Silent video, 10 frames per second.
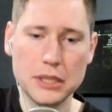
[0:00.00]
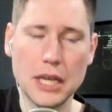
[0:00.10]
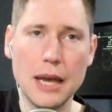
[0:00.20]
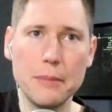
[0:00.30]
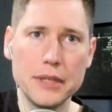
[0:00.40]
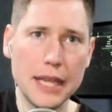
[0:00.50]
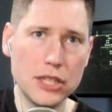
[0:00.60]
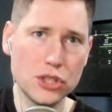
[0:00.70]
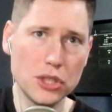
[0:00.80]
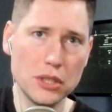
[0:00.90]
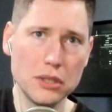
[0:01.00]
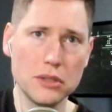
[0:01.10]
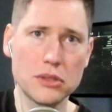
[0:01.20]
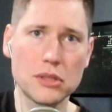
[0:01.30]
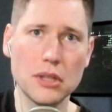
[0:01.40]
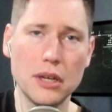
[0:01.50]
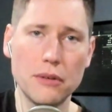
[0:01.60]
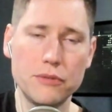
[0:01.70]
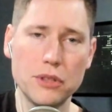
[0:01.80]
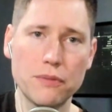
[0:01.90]
combinations
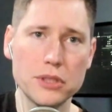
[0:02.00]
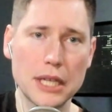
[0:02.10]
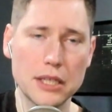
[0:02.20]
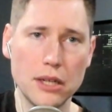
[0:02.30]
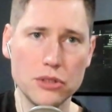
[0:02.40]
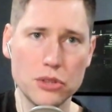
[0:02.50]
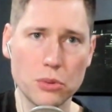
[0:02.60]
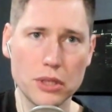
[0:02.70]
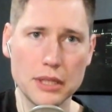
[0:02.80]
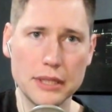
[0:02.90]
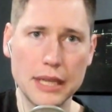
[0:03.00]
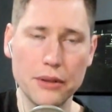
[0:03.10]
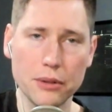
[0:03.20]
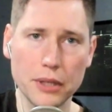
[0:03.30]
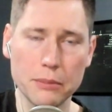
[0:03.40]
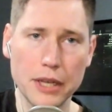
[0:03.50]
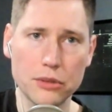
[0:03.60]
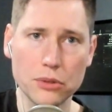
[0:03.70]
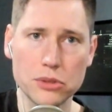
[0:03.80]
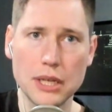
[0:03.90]
of different technologies working together, like
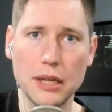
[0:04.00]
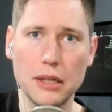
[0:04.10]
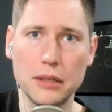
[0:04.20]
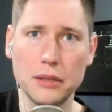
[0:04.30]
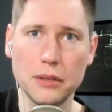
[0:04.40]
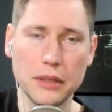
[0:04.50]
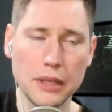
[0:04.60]
microcell,